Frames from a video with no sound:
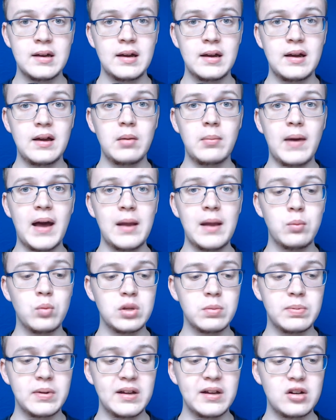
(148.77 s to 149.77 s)
and with the
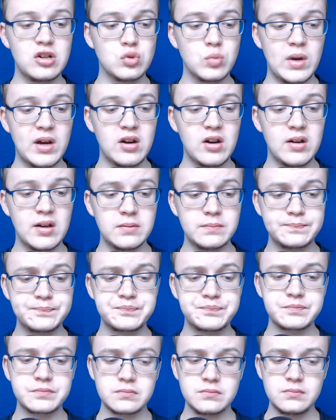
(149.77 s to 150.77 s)
players wearing it
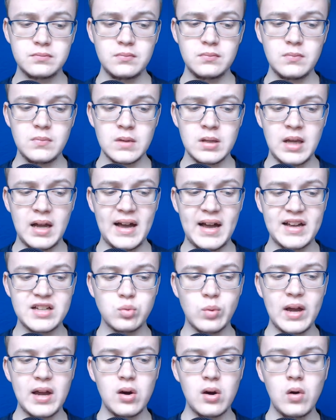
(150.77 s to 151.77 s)
as
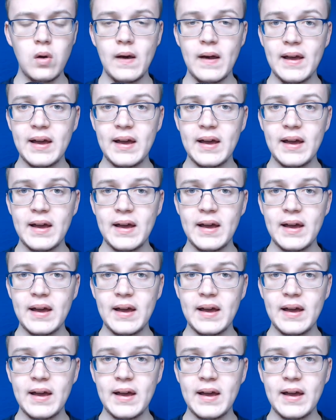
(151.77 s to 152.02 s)
well.